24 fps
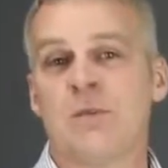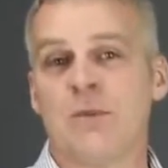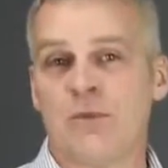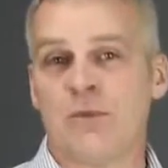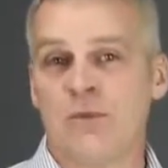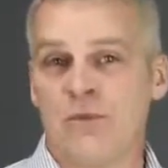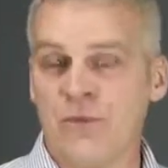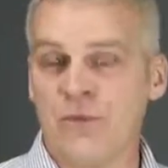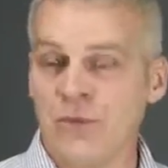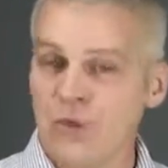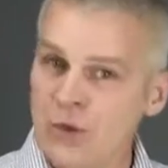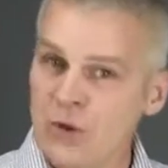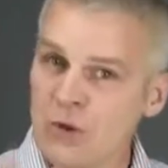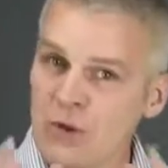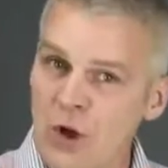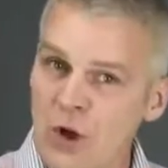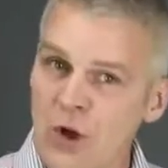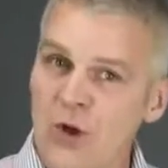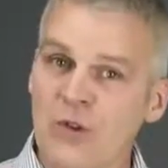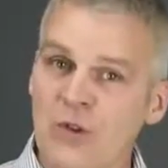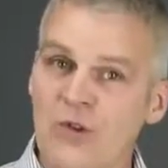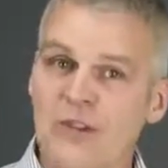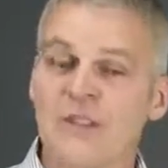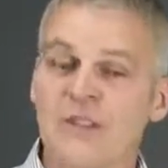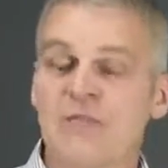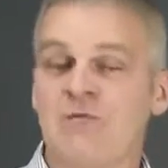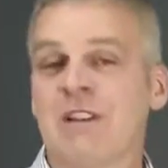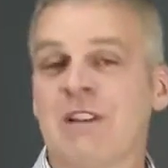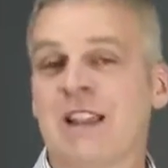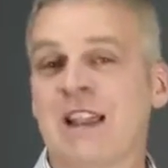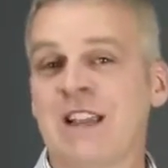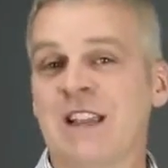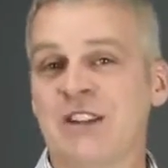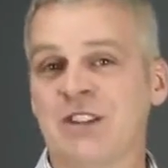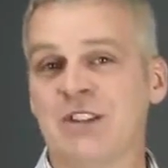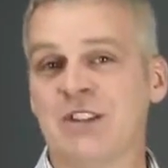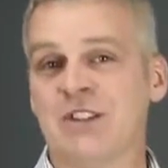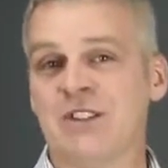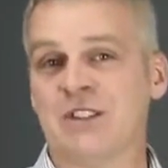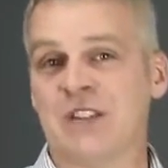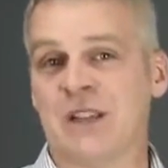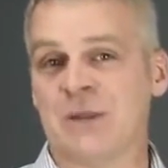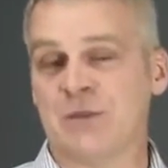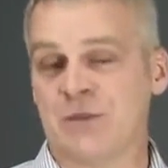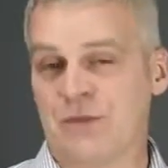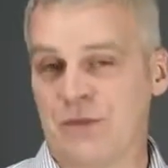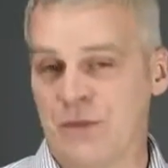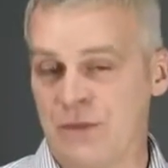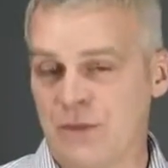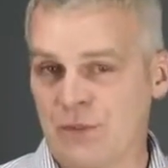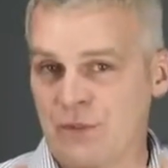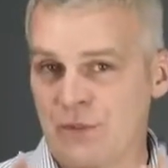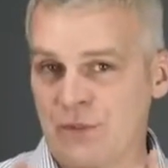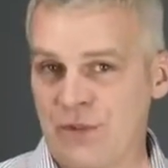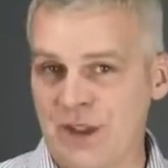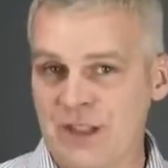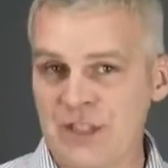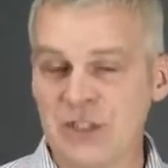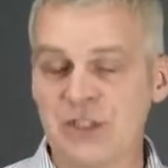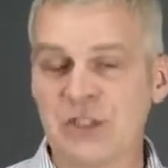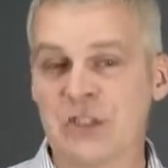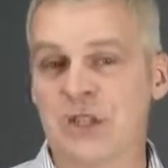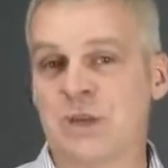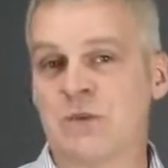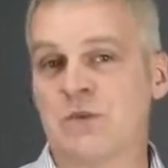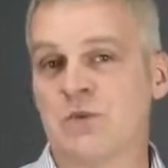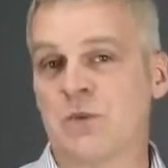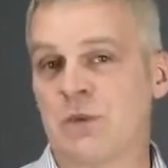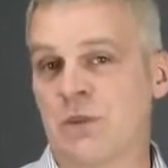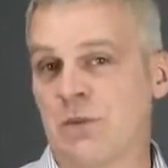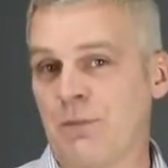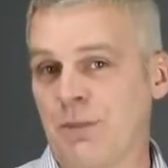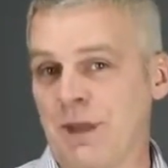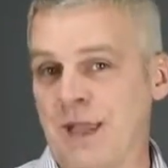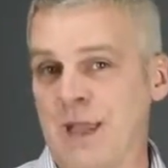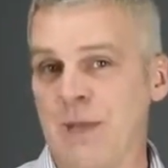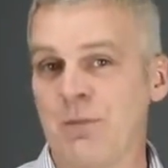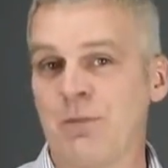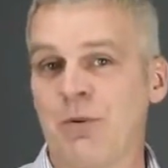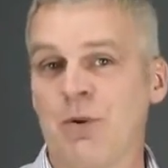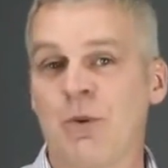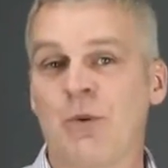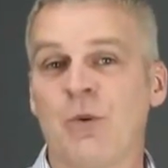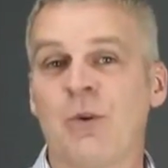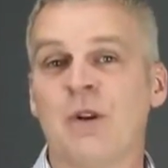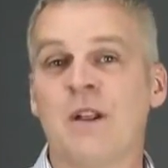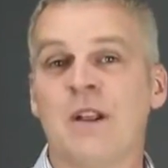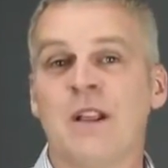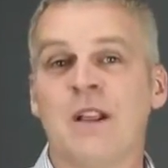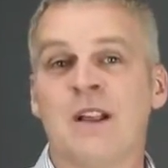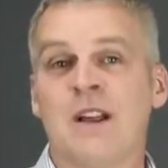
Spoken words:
full-on relationships, friendships with people,